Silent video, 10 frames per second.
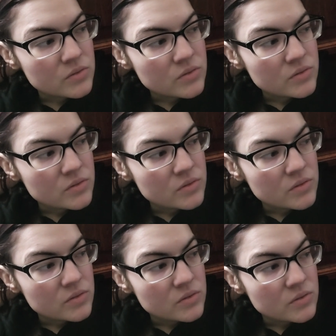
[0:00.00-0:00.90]

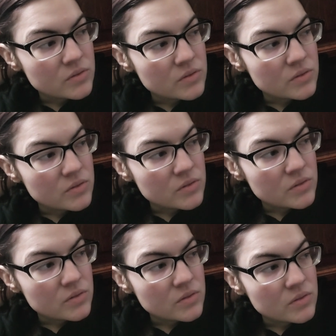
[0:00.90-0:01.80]

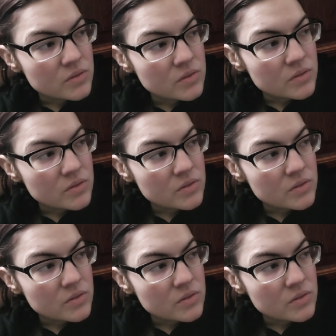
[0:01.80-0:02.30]
Nothing is said.